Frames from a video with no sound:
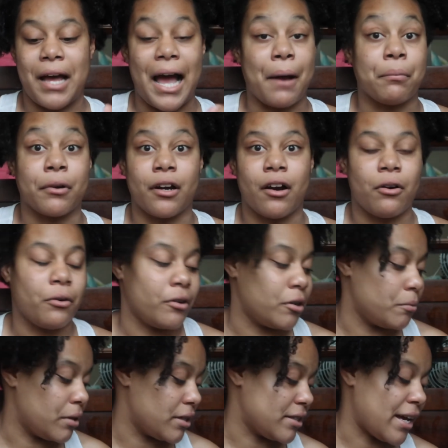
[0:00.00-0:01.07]
apricot
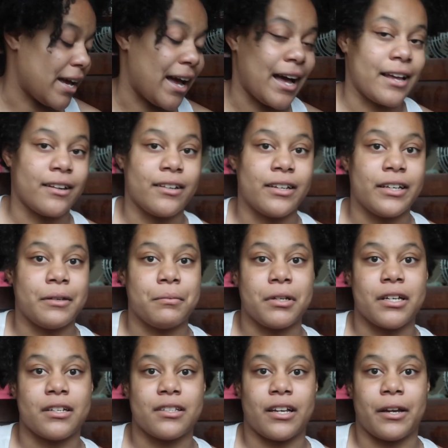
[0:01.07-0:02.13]
oil, because I added it
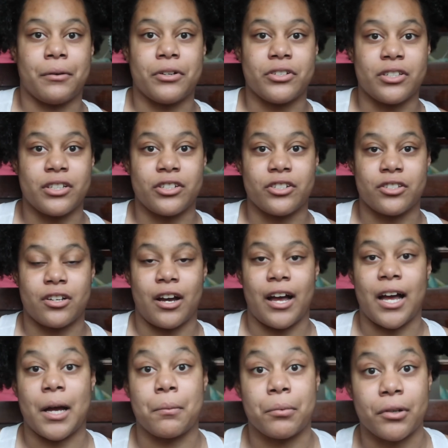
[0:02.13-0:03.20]
because I recently just
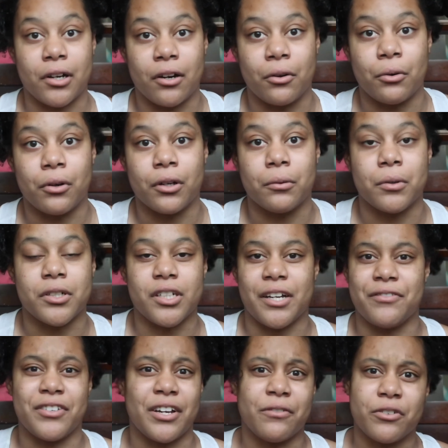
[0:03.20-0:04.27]
got apricot oil, which
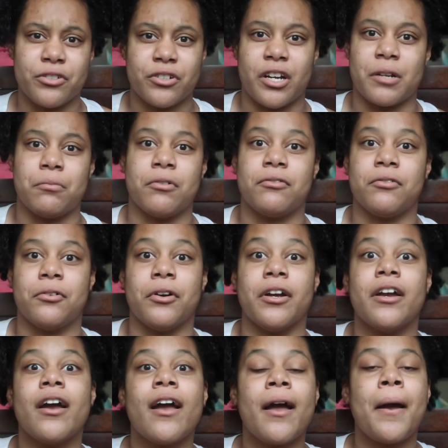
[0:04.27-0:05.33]
I've never tried
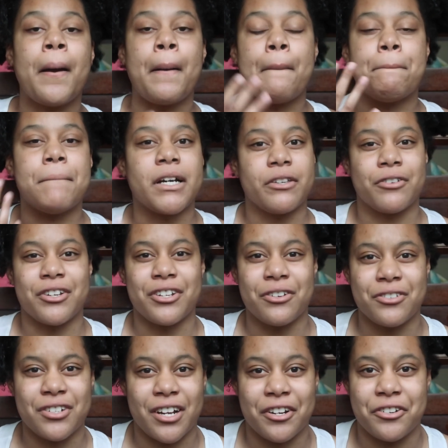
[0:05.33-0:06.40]
before. But you can
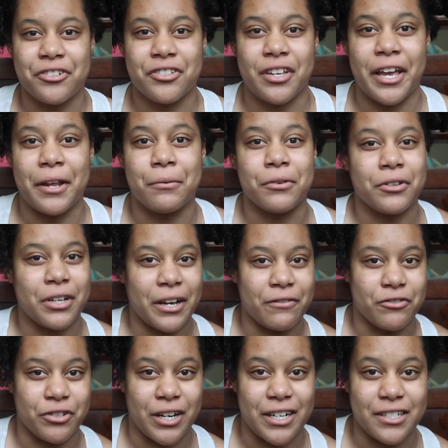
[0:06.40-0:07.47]
use it on your skin when you
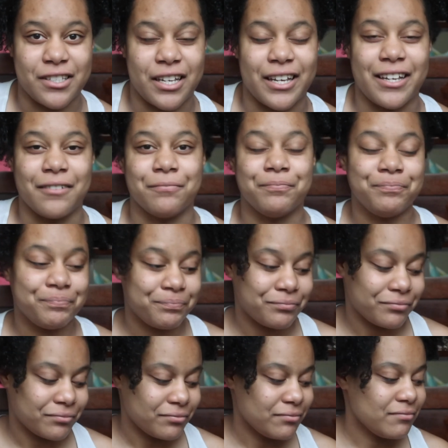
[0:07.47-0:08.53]
have dry skin,
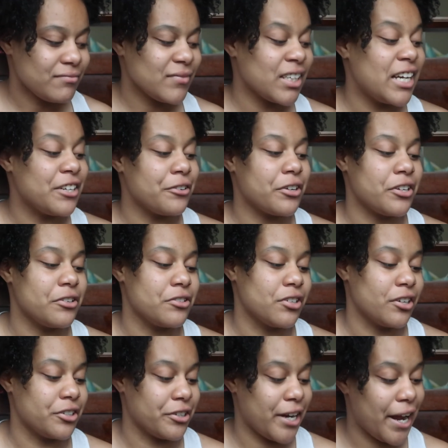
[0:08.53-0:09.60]
and you could use
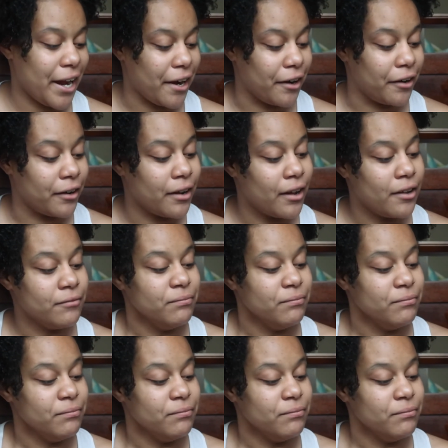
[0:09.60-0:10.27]
it on your hair.